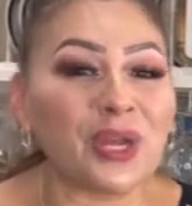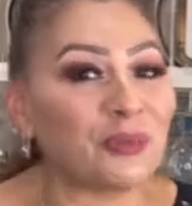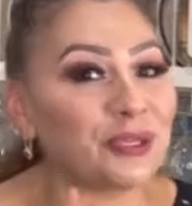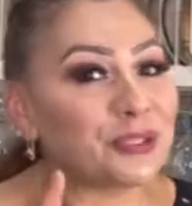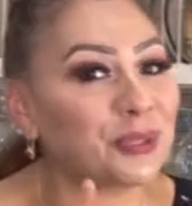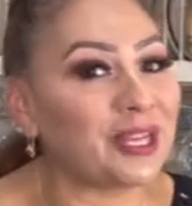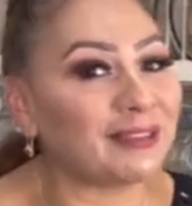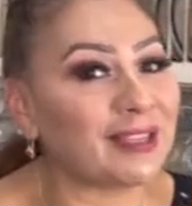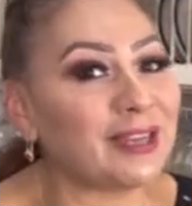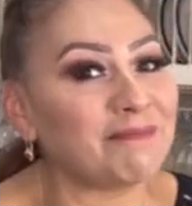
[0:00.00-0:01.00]
I wish you
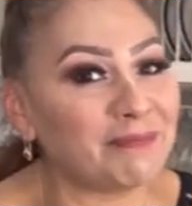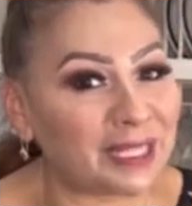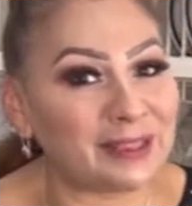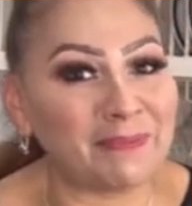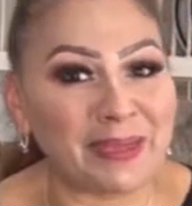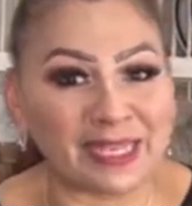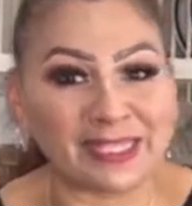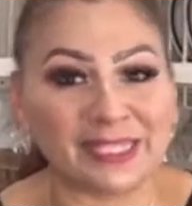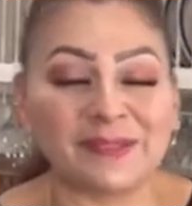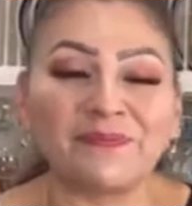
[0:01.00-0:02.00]
nothing but the
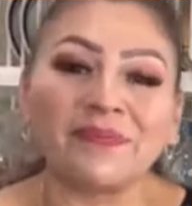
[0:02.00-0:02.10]
best.